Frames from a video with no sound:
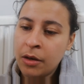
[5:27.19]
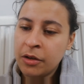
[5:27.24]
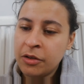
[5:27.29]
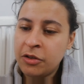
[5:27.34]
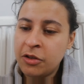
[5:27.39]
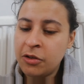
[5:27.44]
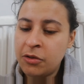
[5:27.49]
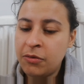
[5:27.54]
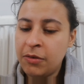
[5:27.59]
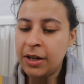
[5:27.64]

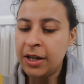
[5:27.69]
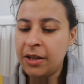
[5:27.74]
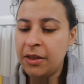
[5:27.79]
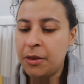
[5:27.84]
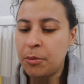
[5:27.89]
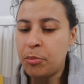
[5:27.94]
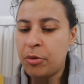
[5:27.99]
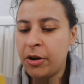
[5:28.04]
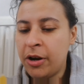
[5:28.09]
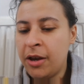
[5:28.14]
just reading
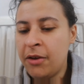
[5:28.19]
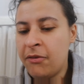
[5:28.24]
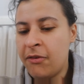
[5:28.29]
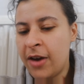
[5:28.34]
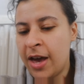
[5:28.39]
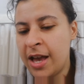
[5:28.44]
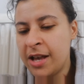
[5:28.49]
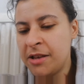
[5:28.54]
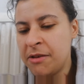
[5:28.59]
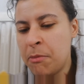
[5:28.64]
the
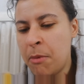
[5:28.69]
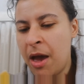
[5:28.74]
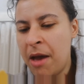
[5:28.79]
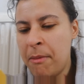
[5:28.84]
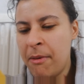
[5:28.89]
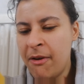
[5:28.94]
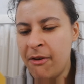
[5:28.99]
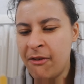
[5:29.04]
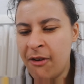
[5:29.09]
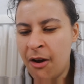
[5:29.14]
preface
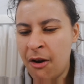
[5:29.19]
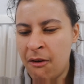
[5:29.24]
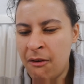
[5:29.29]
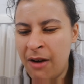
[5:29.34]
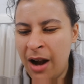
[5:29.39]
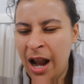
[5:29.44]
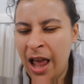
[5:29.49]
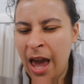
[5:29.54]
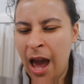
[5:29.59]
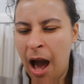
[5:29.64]
made me feel
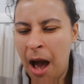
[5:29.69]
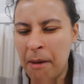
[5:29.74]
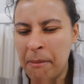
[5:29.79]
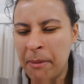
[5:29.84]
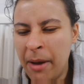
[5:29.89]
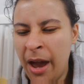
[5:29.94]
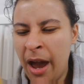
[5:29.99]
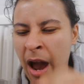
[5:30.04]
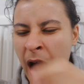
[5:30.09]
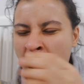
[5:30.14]
really
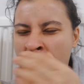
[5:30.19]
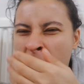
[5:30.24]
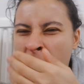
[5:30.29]
happy.